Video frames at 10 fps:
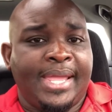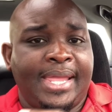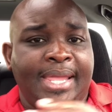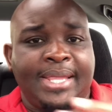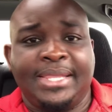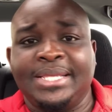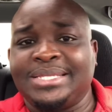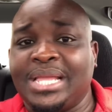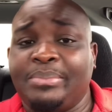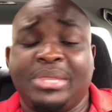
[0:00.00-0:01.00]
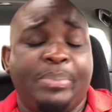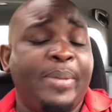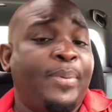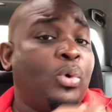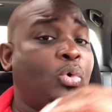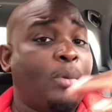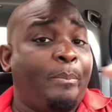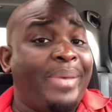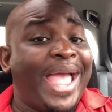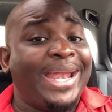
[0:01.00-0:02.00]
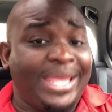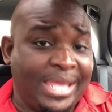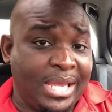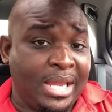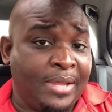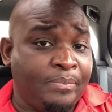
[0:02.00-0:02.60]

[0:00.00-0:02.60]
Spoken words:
in this time, there are people who are panicking,